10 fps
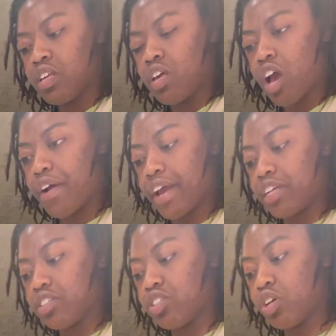All
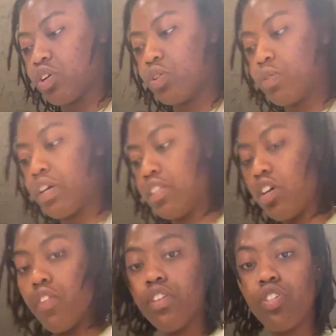right, so it's
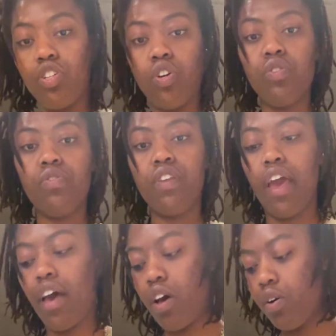on the stove
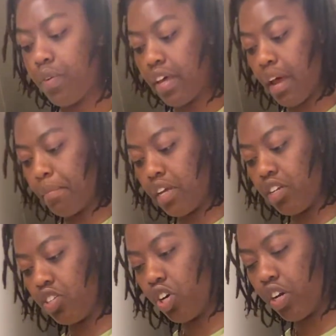now, and I'm gonna
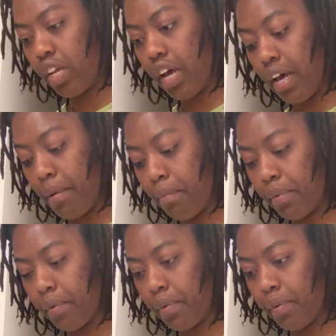turn it up.
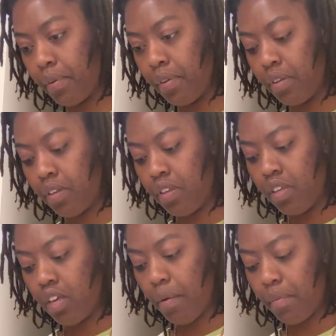
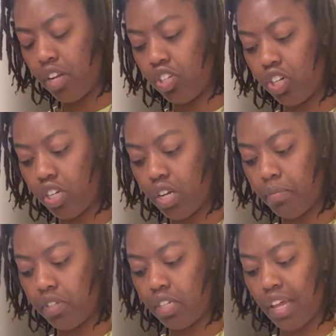I'm gonna turn it
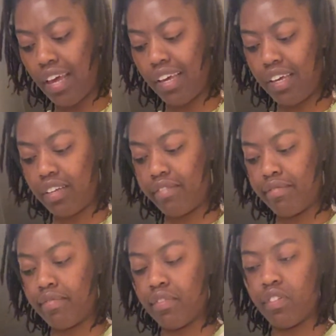up to like
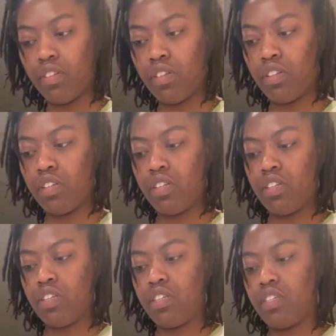
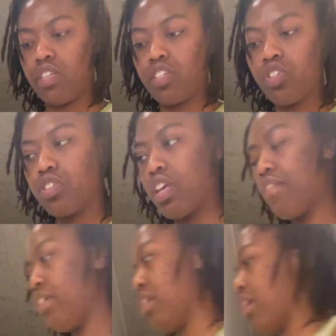6 or 7,